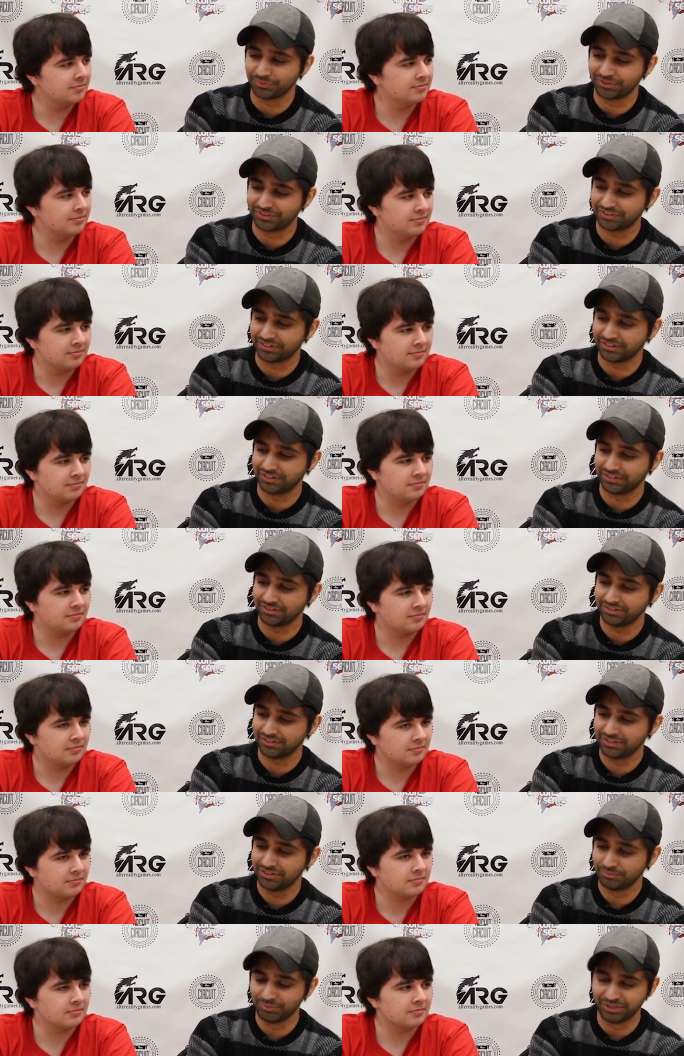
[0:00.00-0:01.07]
Speaker 1: with. Uh,
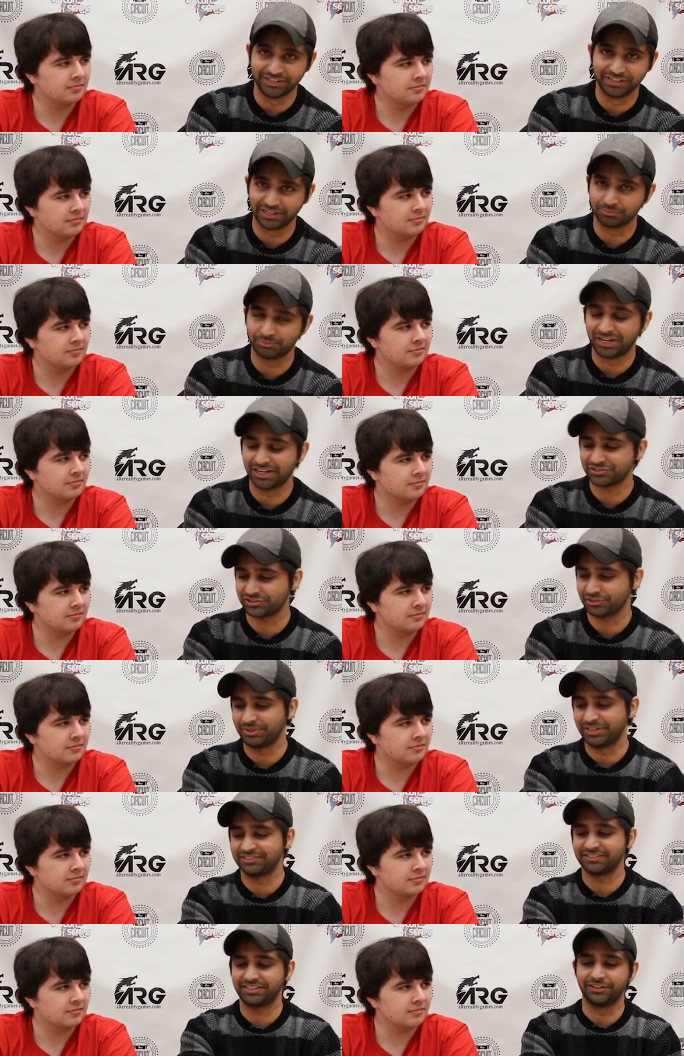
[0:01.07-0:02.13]
me and Nick Ma actually
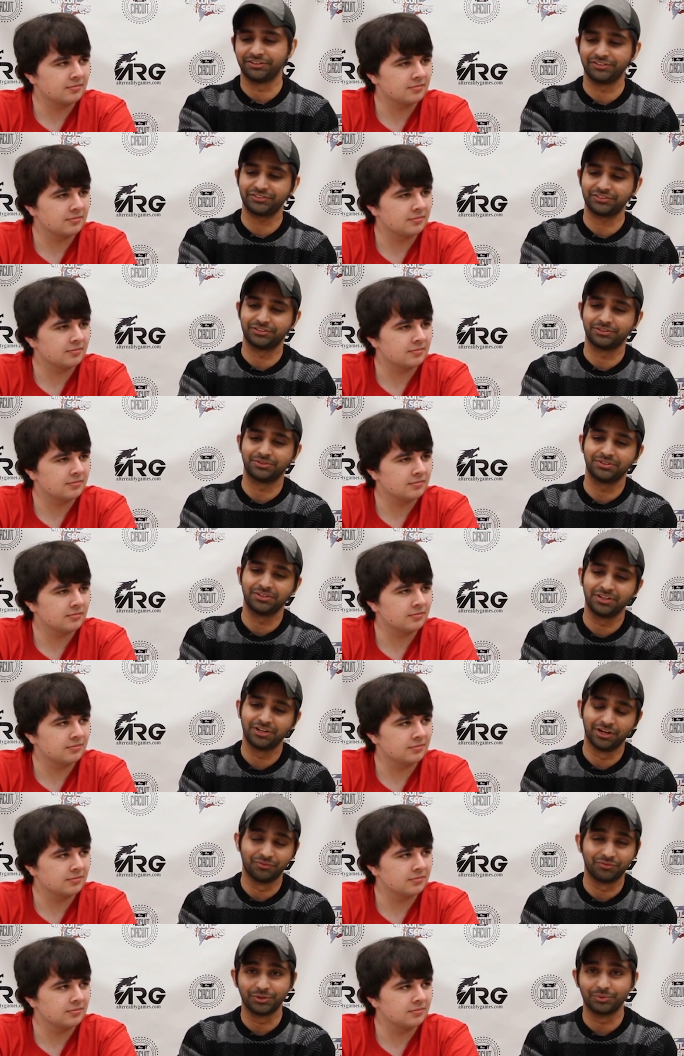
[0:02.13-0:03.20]
made it together, so
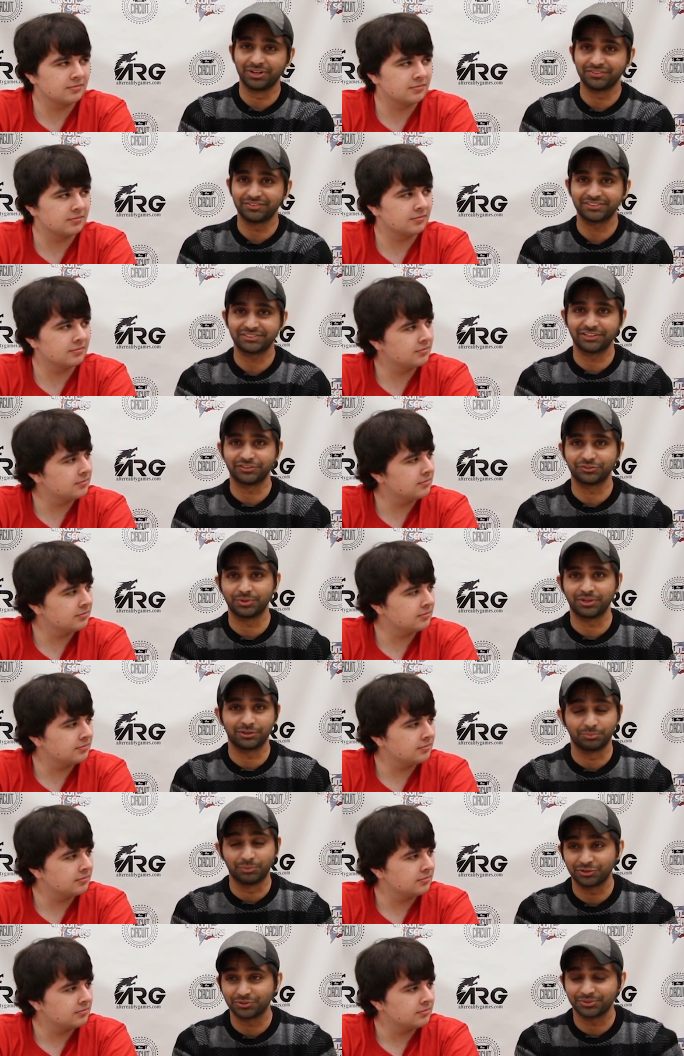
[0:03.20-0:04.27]
hopefully one of us does well or
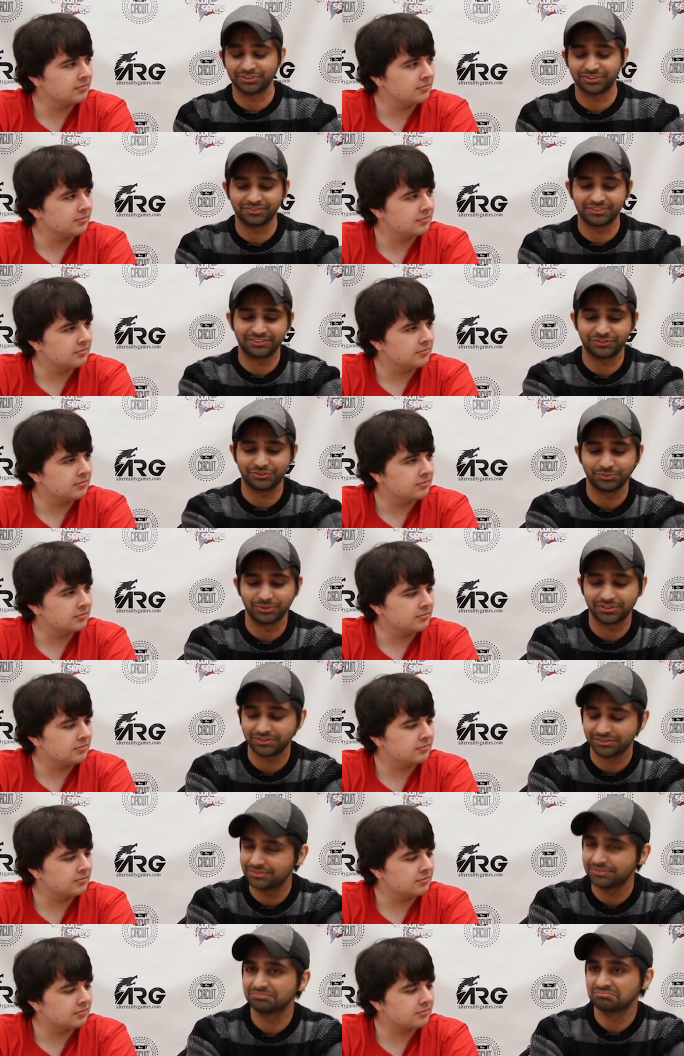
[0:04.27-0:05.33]
multiple of us do well.
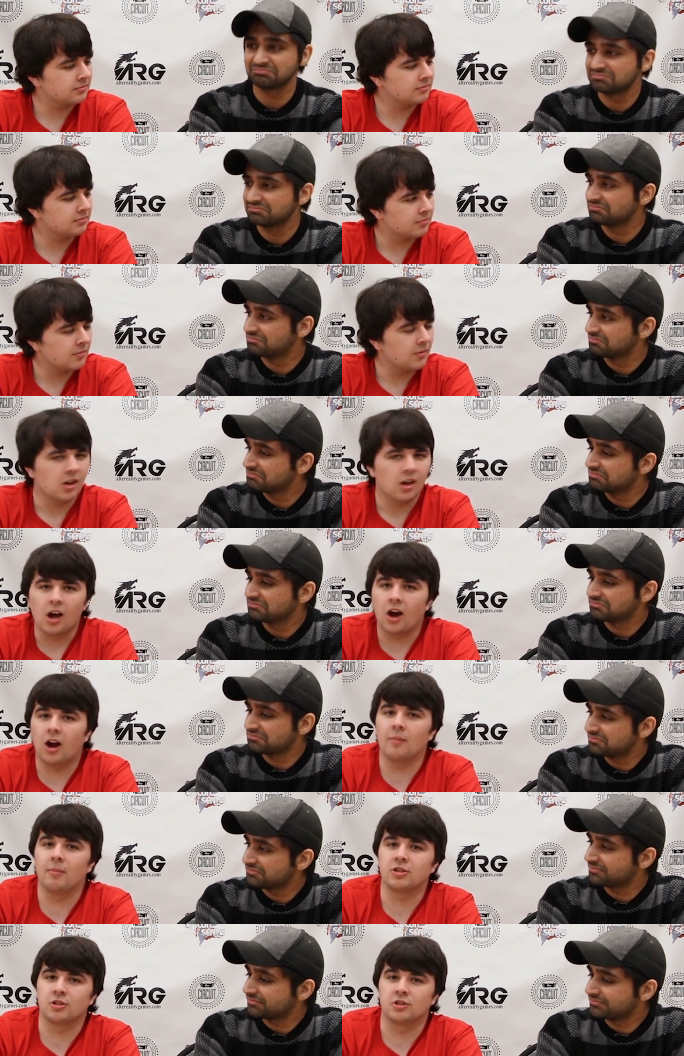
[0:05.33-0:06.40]
Speaker 2: All right,
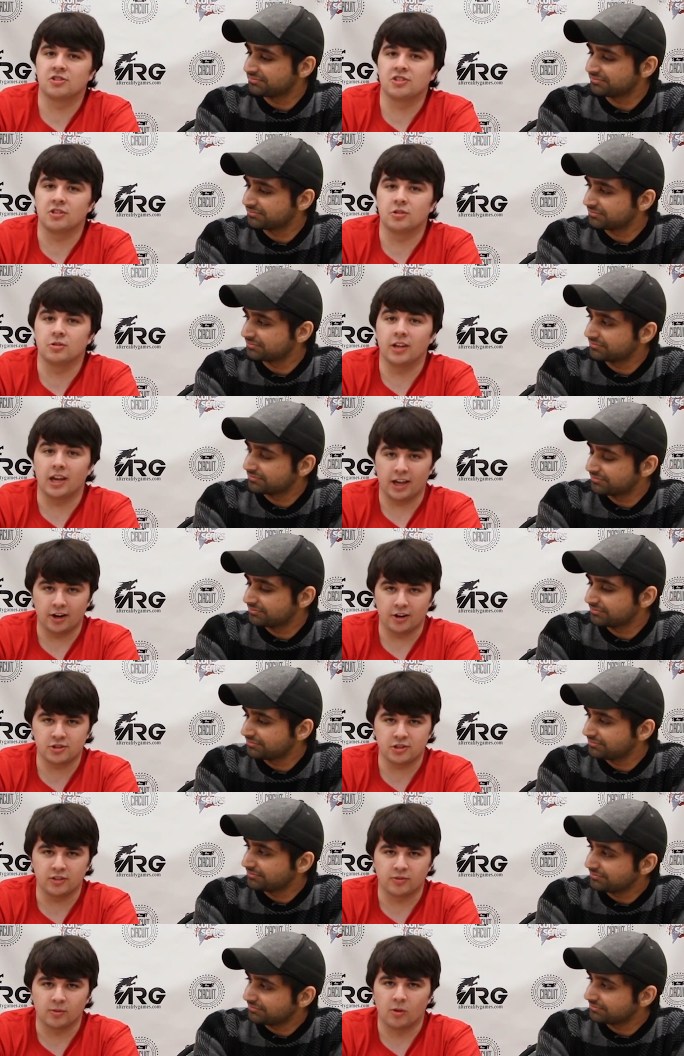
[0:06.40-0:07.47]
make sure to stay tuned to A R
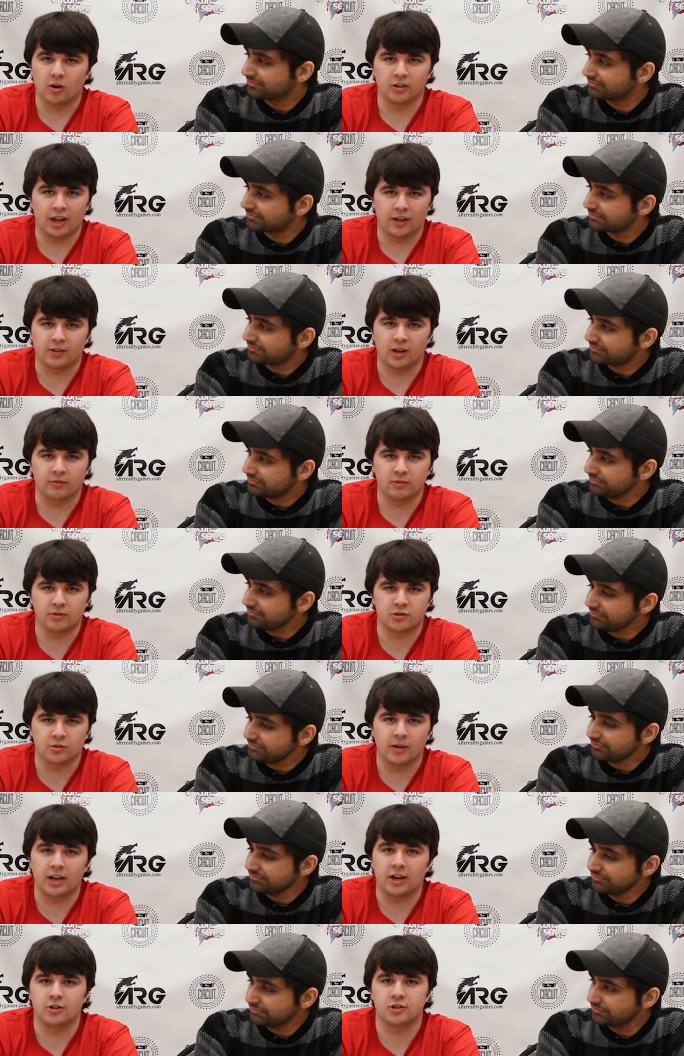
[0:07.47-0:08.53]
G for more live coverage from
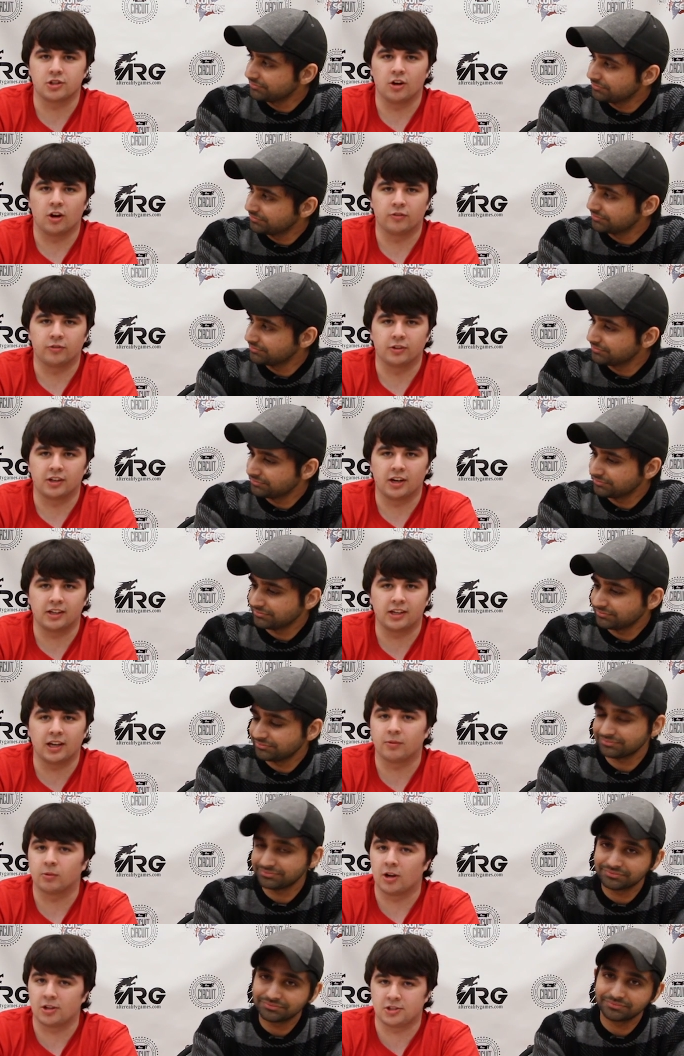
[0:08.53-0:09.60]
A R G Hartford, Connecticut. If
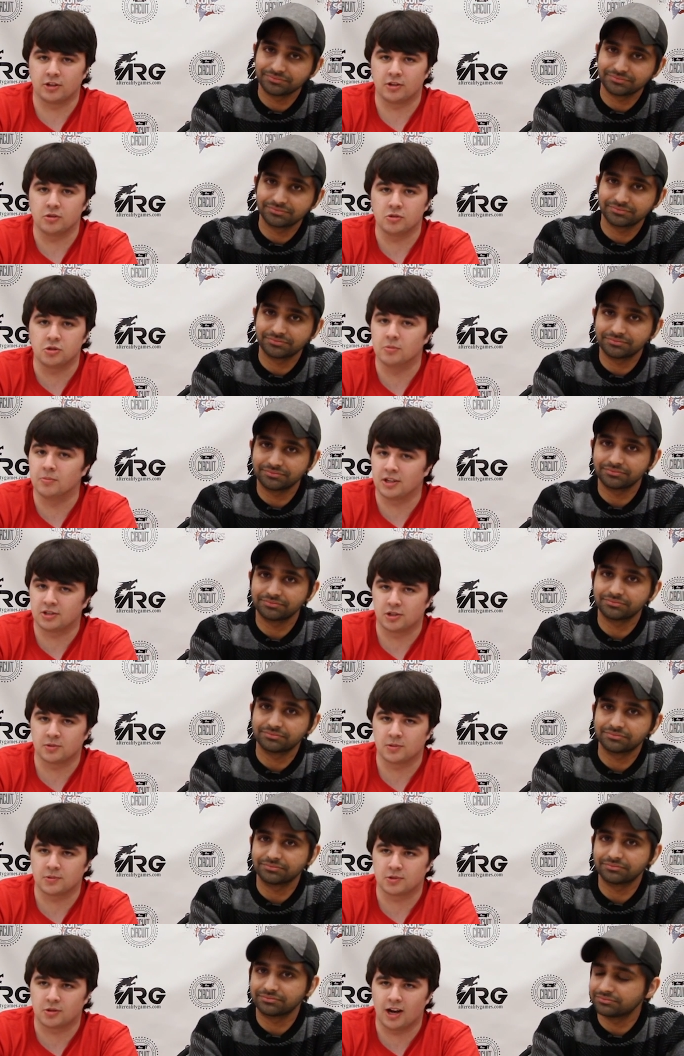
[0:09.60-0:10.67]
you're watching on YouTube, make sure to
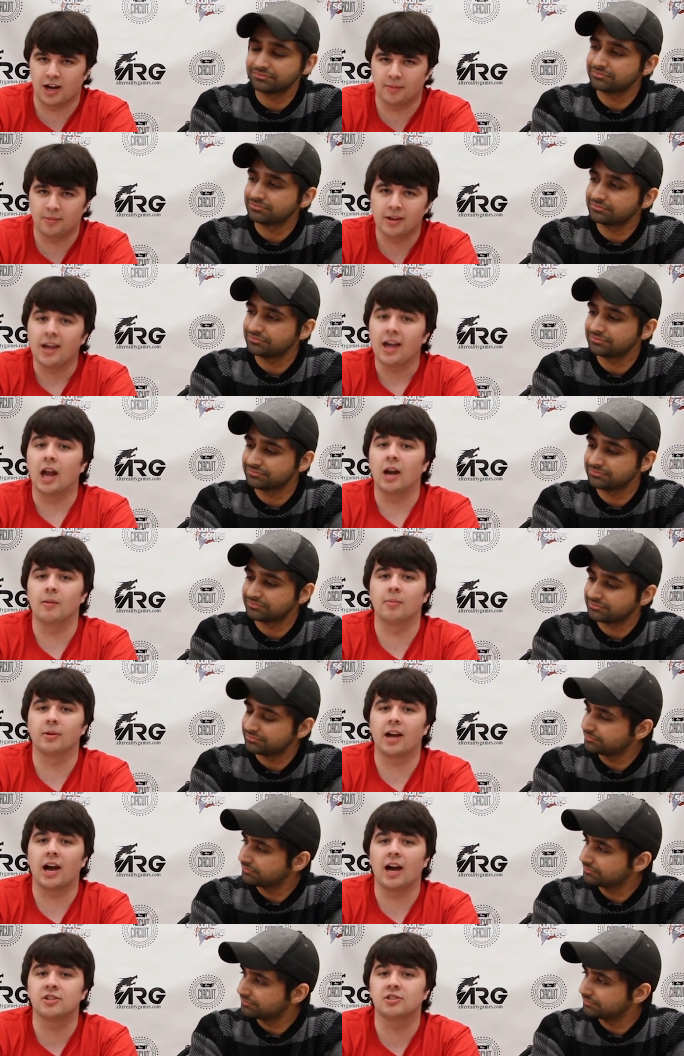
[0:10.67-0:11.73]
subscribe. And remember,
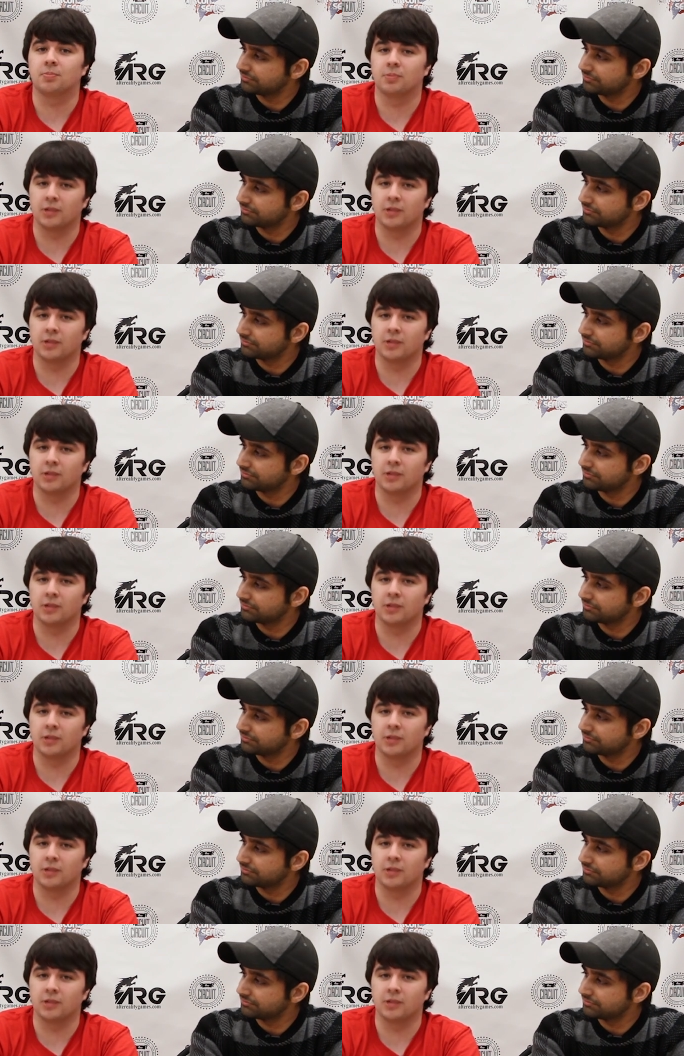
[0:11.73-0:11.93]
guys, to